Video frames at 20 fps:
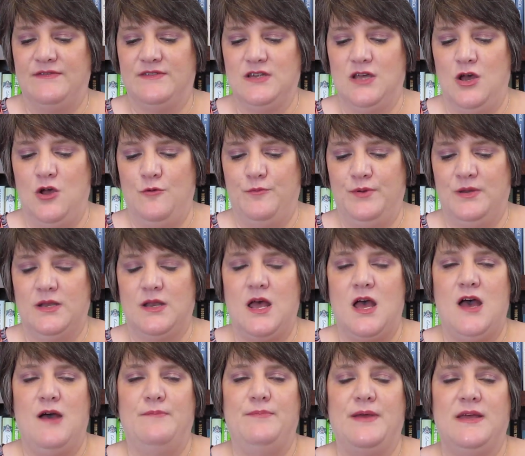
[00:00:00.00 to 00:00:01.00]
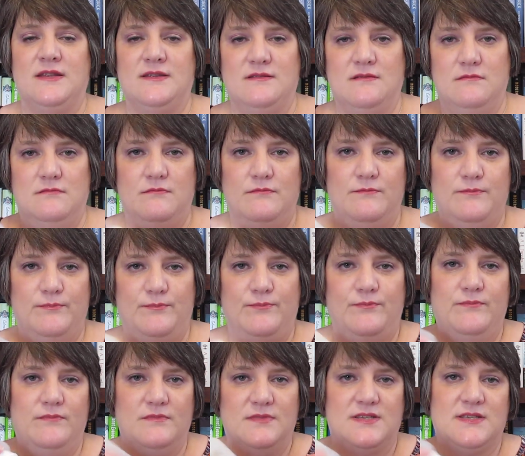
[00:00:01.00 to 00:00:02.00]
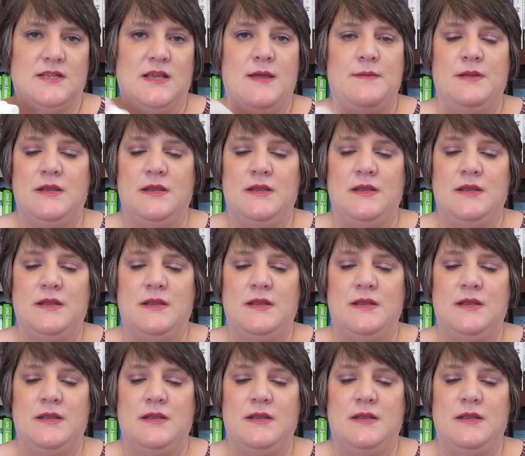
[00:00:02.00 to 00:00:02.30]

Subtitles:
to open it up and slam